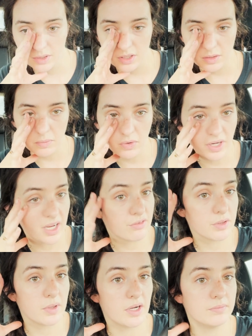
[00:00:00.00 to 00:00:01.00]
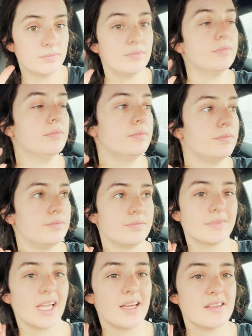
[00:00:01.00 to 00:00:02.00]
Good morning, everyone.
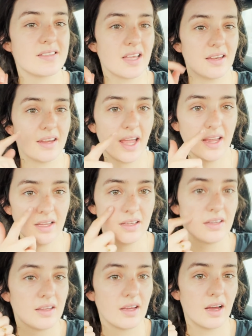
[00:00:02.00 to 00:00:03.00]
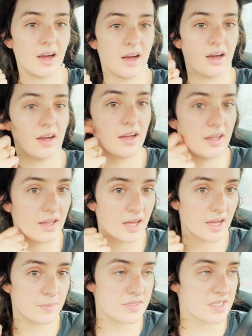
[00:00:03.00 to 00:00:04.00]
It's Sunday. I
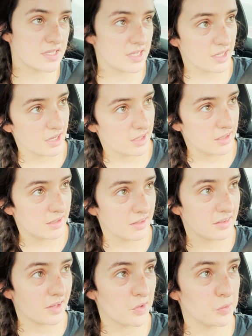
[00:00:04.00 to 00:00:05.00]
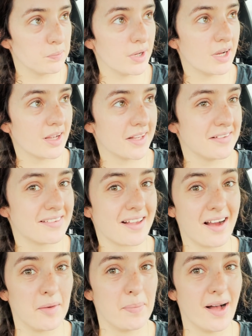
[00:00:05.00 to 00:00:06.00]
am sitting in the Home Bargains
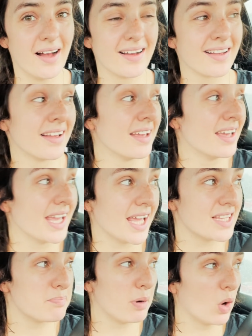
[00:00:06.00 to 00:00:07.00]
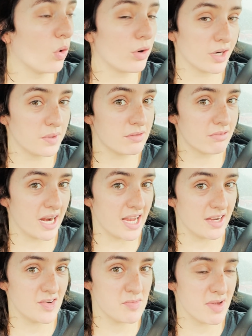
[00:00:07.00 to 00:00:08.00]
car park. It's pouring with
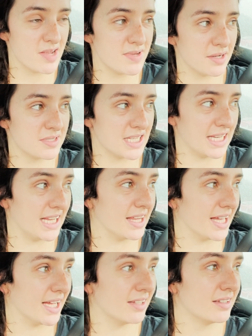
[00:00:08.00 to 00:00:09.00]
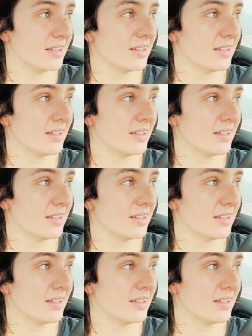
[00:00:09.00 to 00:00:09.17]
rain. You may be able to hear that.